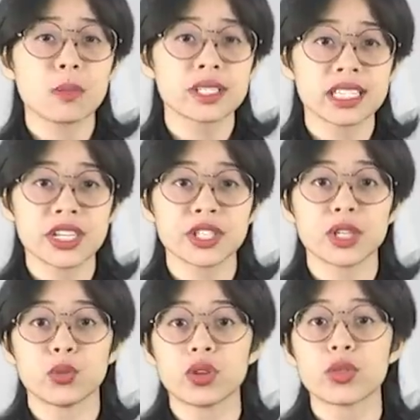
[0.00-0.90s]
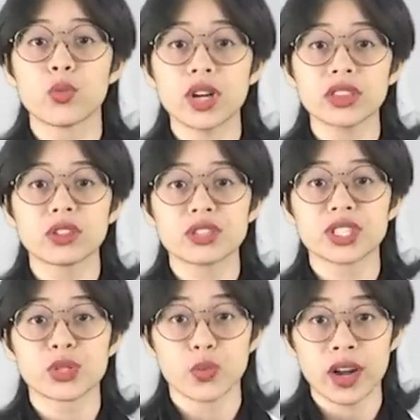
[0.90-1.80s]
obsession with what
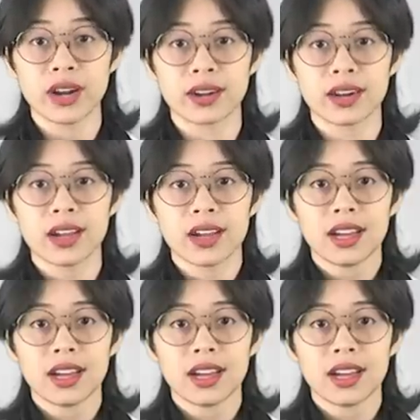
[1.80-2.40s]
nurses wear.